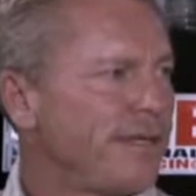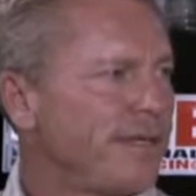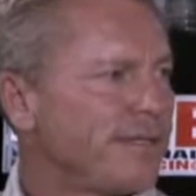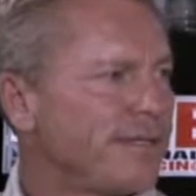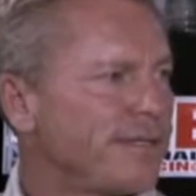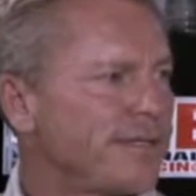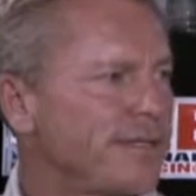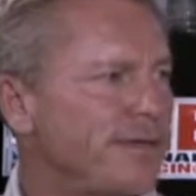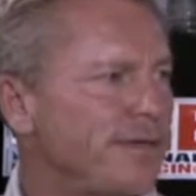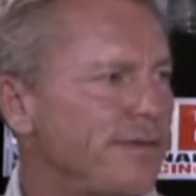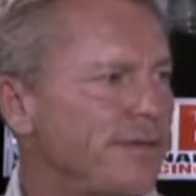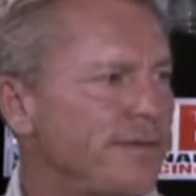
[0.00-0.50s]

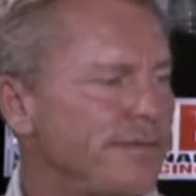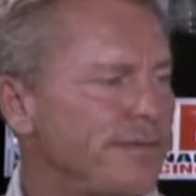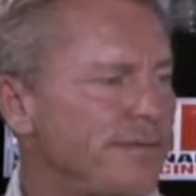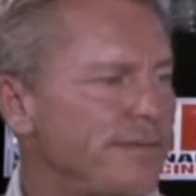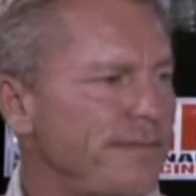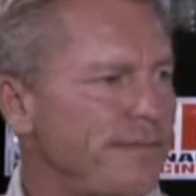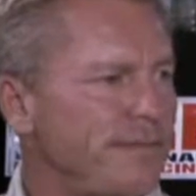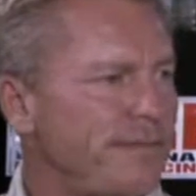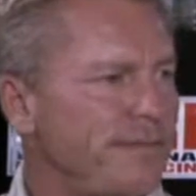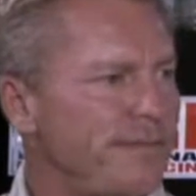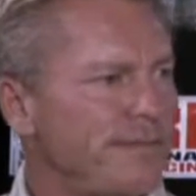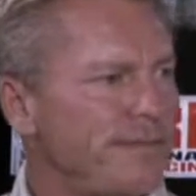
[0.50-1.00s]
So,
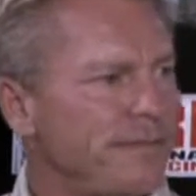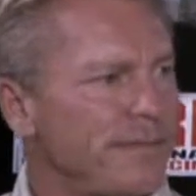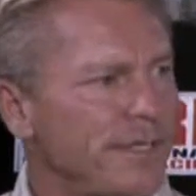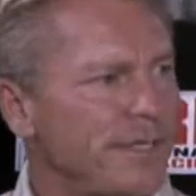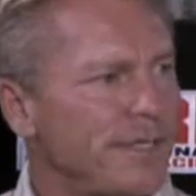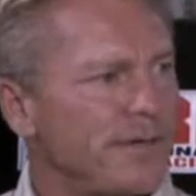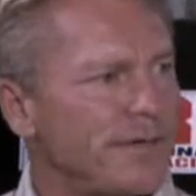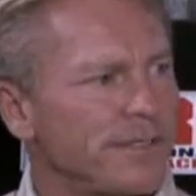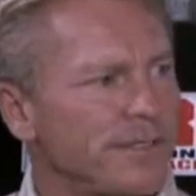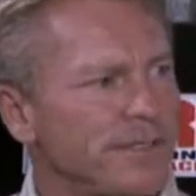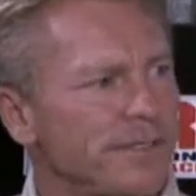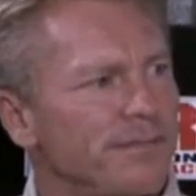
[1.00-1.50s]

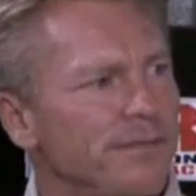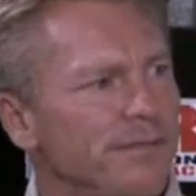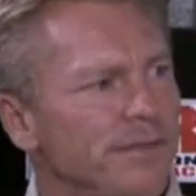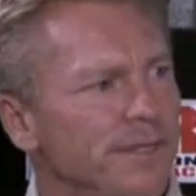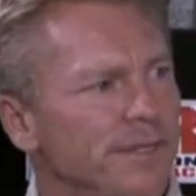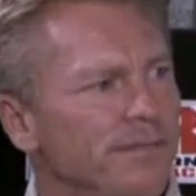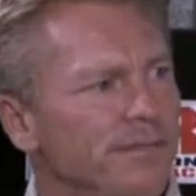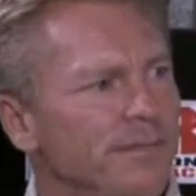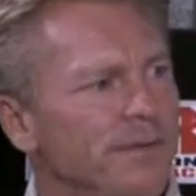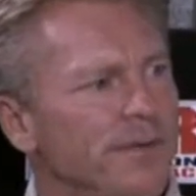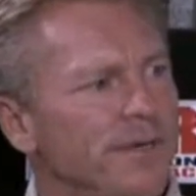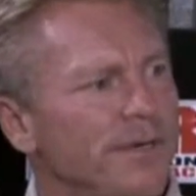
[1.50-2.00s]
you know, it's
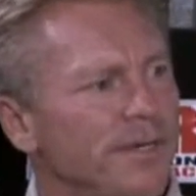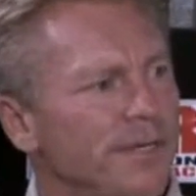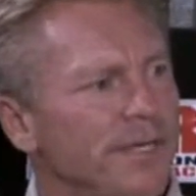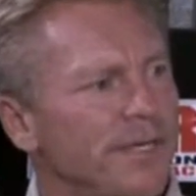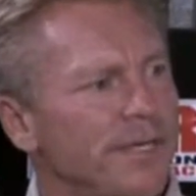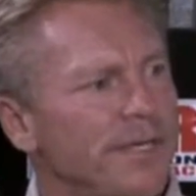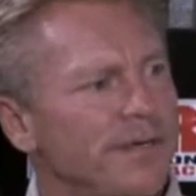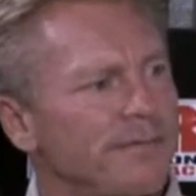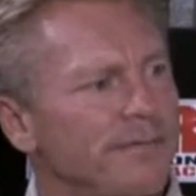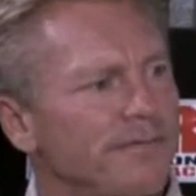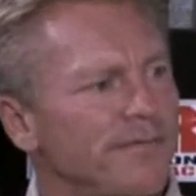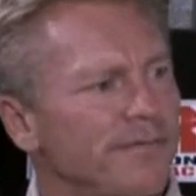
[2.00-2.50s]
really important to
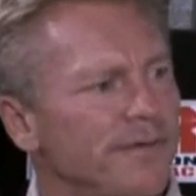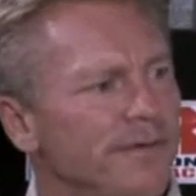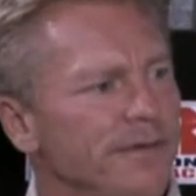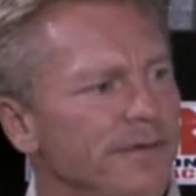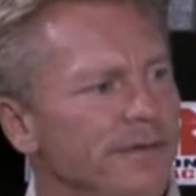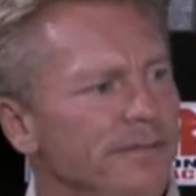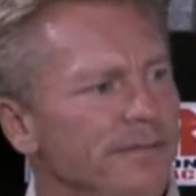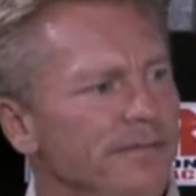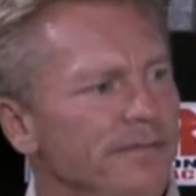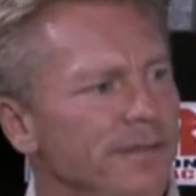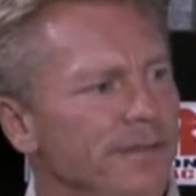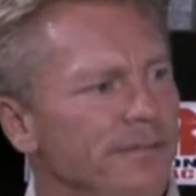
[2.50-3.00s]
have
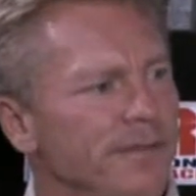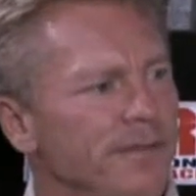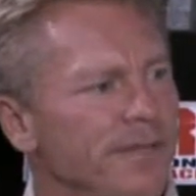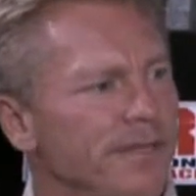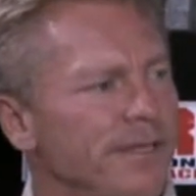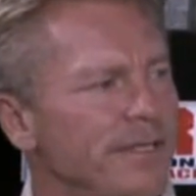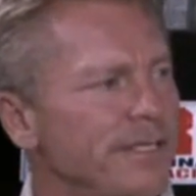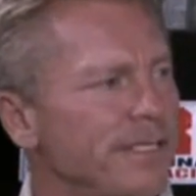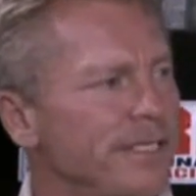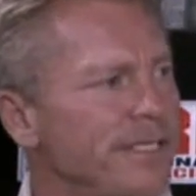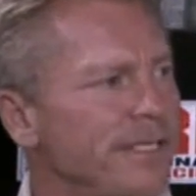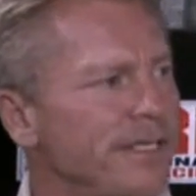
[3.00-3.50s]
uh, people
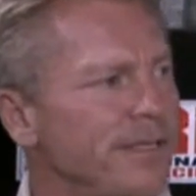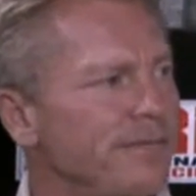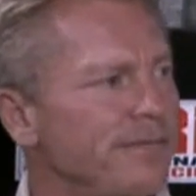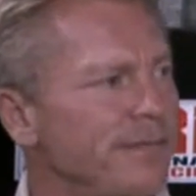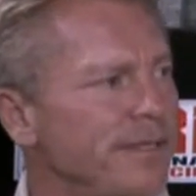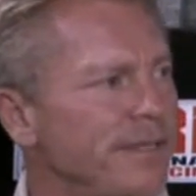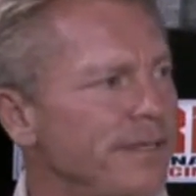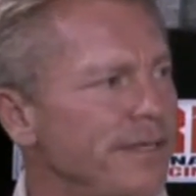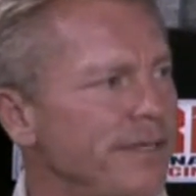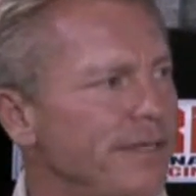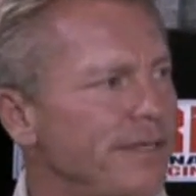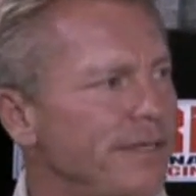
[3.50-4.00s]
on the team
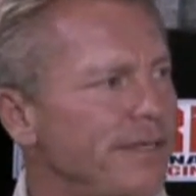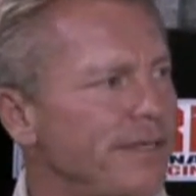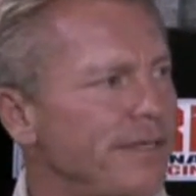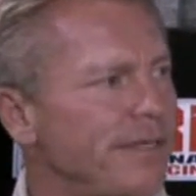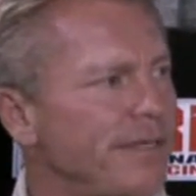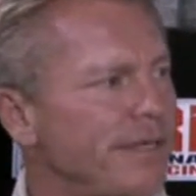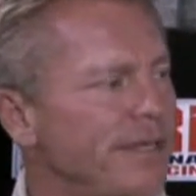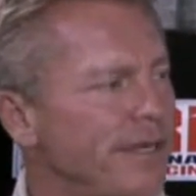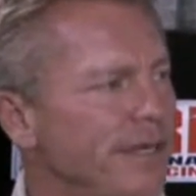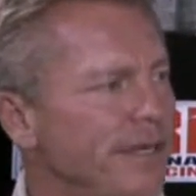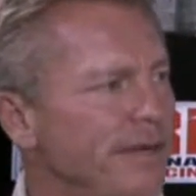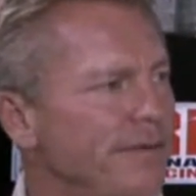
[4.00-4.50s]
that, that
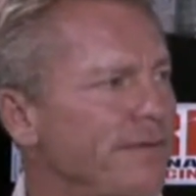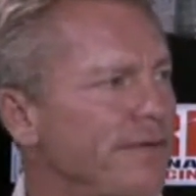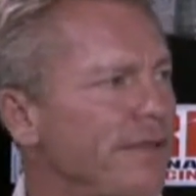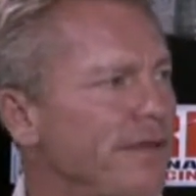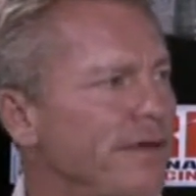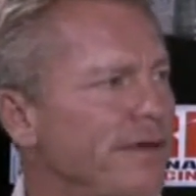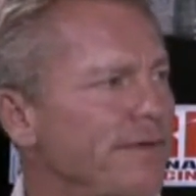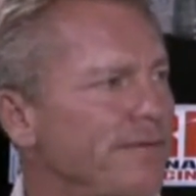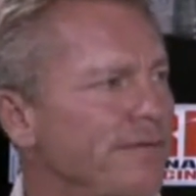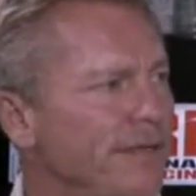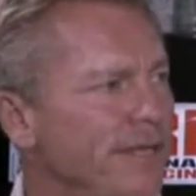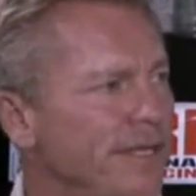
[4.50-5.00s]
have a
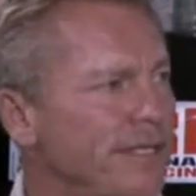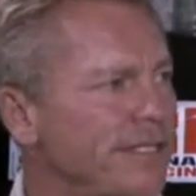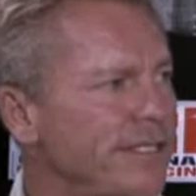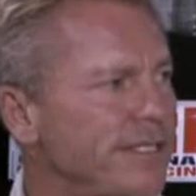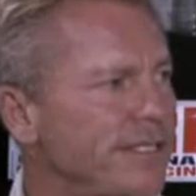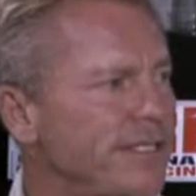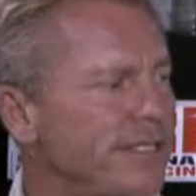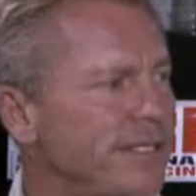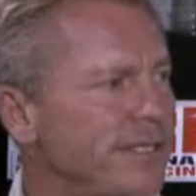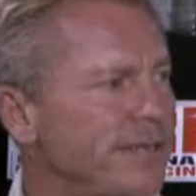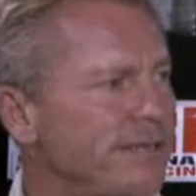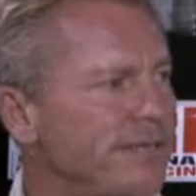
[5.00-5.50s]
lot of
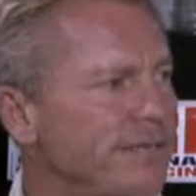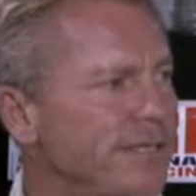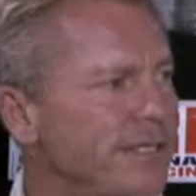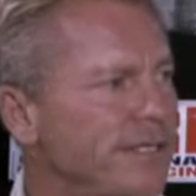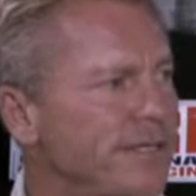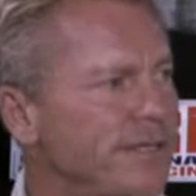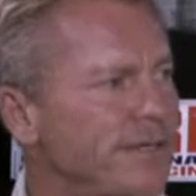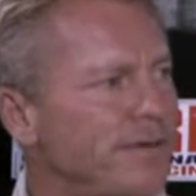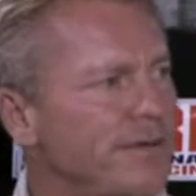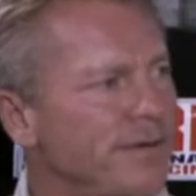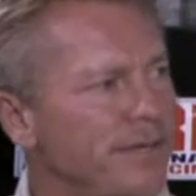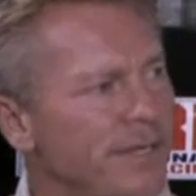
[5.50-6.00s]
relationships
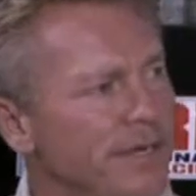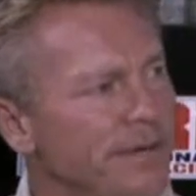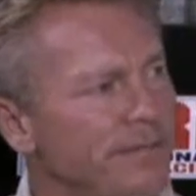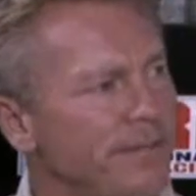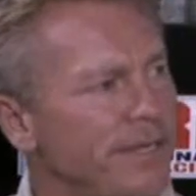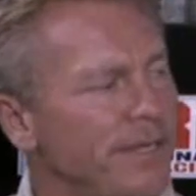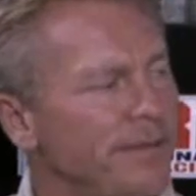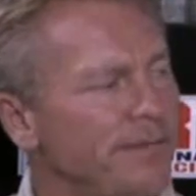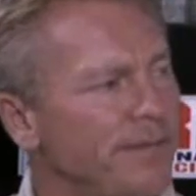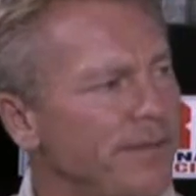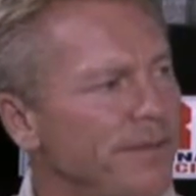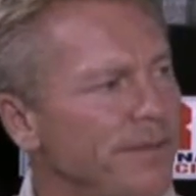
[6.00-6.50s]
and know a lot of
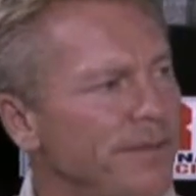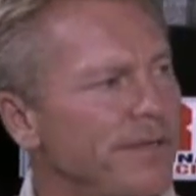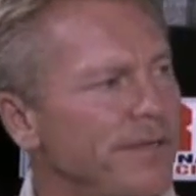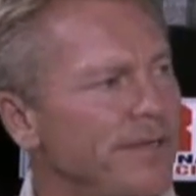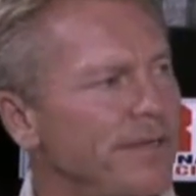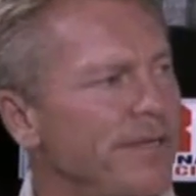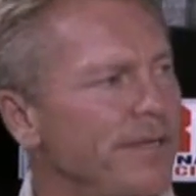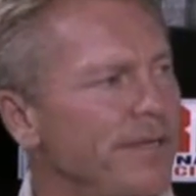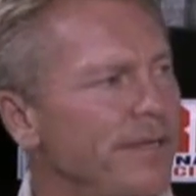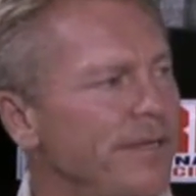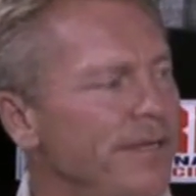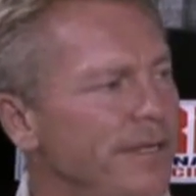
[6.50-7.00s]
people,
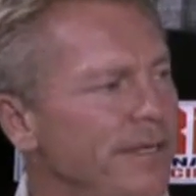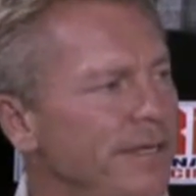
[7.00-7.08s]
and,